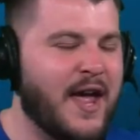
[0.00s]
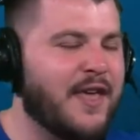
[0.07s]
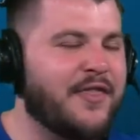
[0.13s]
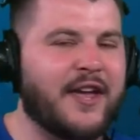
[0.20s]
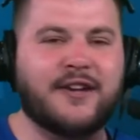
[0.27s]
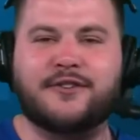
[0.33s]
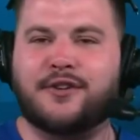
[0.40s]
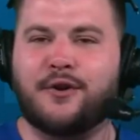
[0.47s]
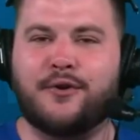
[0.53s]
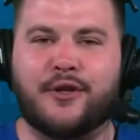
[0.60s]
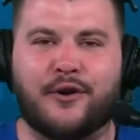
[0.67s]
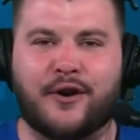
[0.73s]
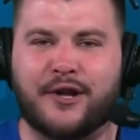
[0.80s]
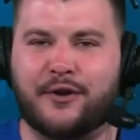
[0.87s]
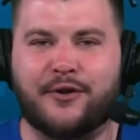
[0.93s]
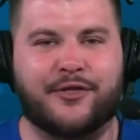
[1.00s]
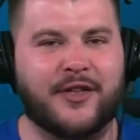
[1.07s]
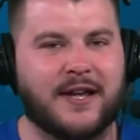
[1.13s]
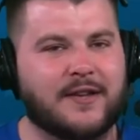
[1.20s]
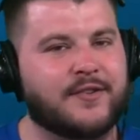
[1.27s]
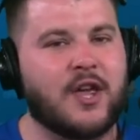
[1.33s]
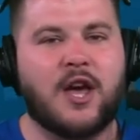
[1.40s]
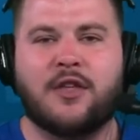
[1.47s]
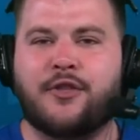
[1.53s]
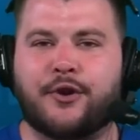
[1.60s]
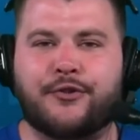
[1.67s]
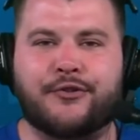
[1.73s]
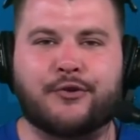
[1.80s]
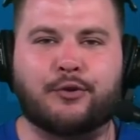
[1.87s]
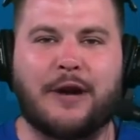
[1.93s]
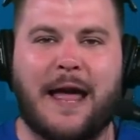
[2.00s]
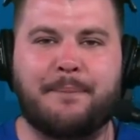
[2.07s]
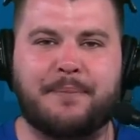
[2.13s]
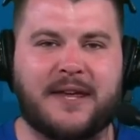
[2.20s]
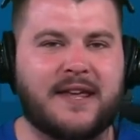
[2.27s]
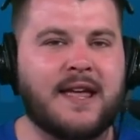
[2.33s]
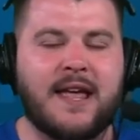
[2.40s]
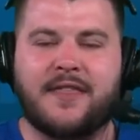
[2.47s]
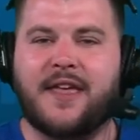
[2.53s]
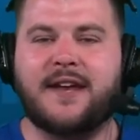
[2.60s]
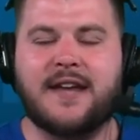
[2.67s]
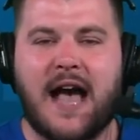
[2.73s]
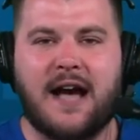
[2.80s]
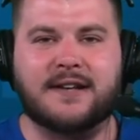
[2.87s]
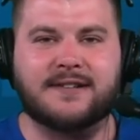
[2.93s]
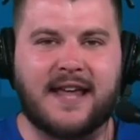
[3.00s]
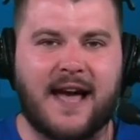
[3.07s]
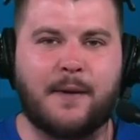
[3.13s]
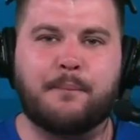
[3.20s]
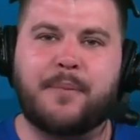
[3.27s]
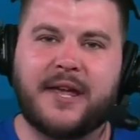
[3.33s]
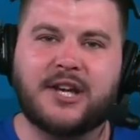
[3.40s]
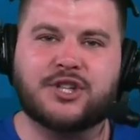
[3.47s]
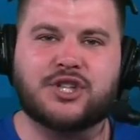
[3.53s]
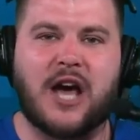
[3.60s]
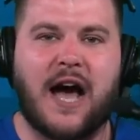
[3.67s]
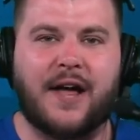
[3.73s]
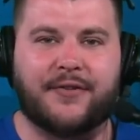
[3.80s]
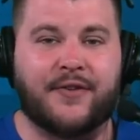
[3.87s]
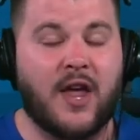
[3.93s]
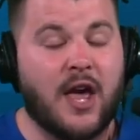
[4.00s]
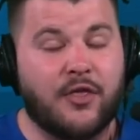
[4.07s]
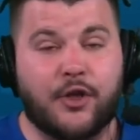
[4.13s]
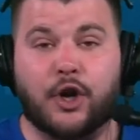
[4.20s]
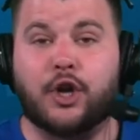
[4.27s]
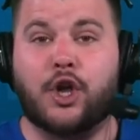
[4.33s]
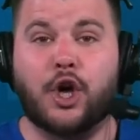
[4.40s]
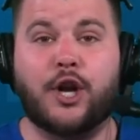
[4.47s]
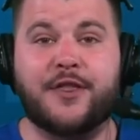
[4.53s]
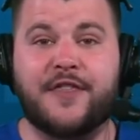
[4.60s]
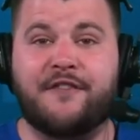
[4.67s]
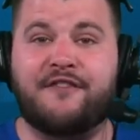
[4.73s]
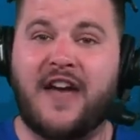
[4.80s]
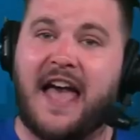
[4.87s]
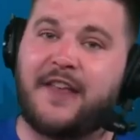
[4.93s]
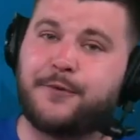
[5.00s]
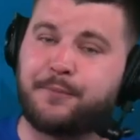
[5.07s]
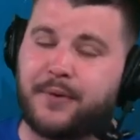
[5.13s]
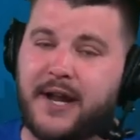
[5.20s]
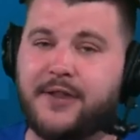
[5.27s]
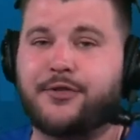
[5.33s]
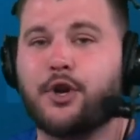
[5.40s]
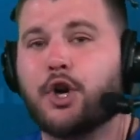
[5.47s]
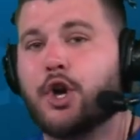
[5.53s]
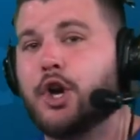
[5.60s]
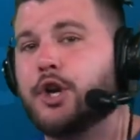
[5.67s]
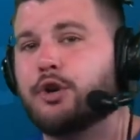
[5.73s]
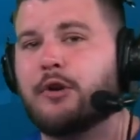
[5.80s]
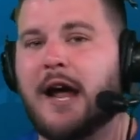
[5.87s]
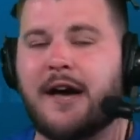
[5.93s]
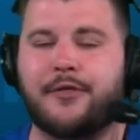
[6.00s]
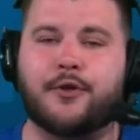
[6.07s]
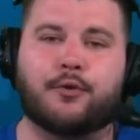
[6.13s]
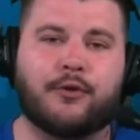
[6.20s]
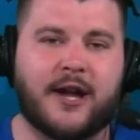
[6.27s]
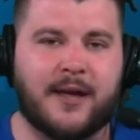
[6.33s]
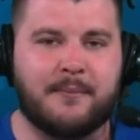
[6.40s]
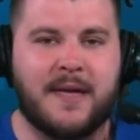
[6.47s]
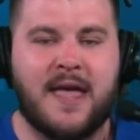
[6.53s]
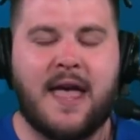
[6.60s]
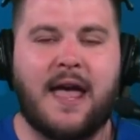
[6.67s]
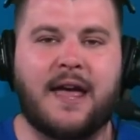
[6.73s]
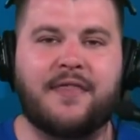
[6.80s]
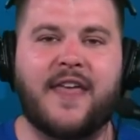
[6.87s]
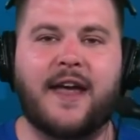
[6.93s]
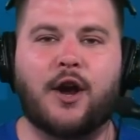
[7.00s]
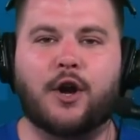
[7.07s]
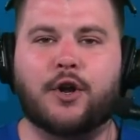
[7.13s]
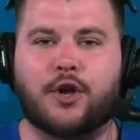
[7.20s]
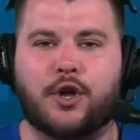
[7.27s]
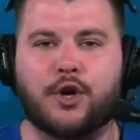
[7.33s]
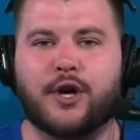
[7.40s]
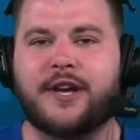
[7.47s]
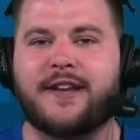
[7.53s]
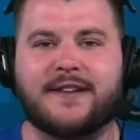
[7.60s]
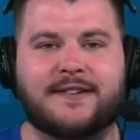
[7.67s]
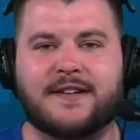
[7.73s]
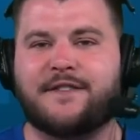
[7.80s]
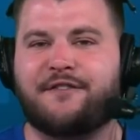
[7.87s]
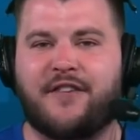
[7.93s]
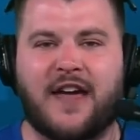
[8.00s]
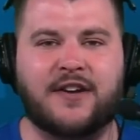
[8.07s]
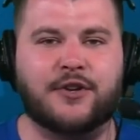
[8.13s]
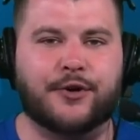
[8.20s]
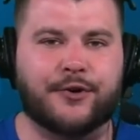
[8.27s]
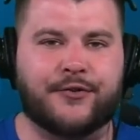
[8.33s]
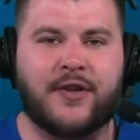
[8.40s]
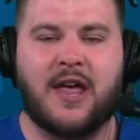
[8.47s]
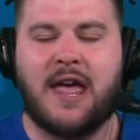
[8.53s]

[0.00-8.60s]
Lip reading: They do the little things. They're scrappy. They knock down big shots. They're good in the fast break. They're good around the rim, and they are good defenders